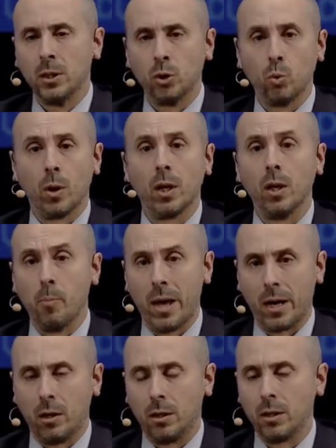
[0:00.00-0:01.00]
do a little
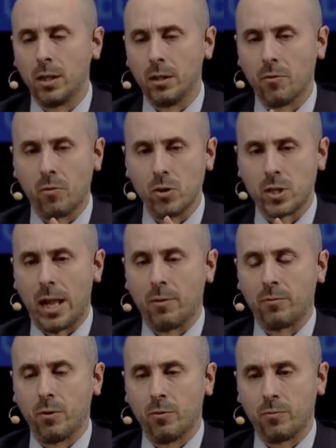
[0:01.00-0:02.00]
better in the first
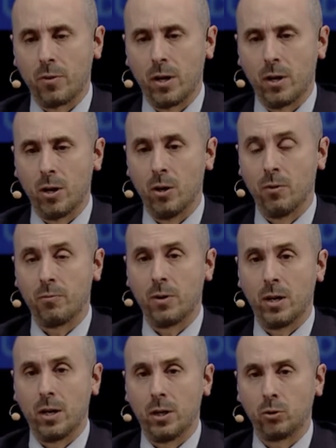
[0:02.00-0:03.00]
half of
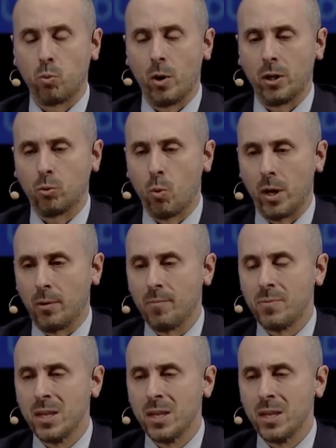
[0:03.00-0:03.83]
2020.